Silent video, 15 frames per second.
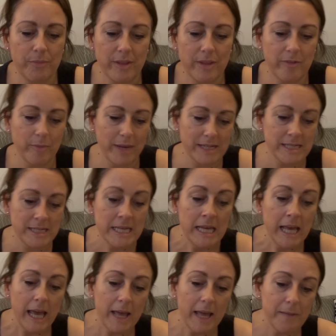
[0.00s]
Never
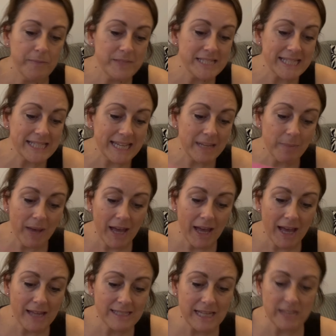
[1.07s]
mind. Skinny
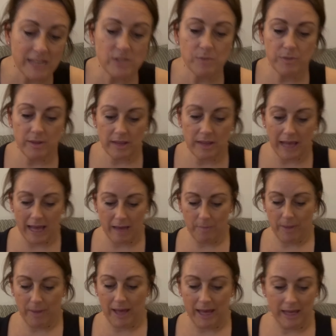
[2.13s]
bars are something that I
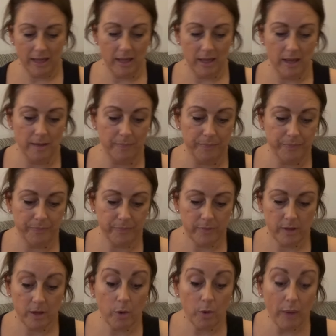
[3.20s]
buy
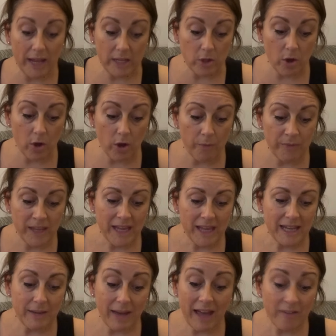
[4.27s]
quite a lot.
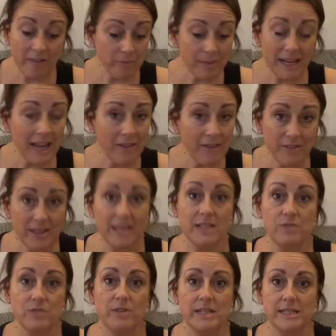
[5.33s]
Now, I haven't been having
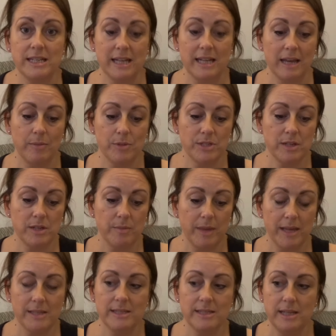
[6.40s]
these recently, I must
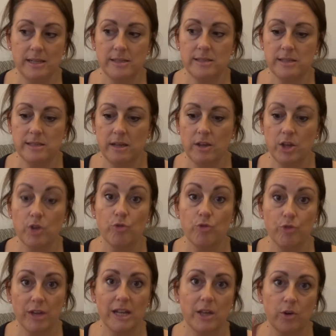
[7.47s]
admit, since, you know,
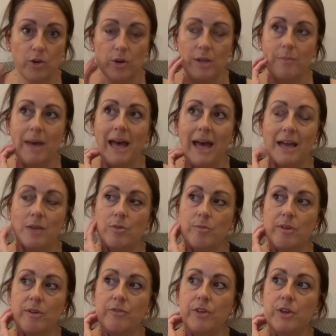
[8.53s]
really cutting back with
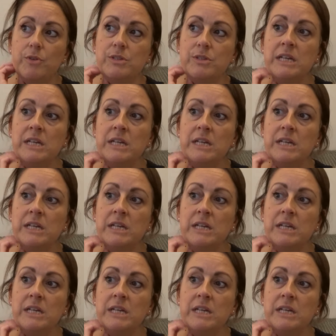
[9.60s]
my food.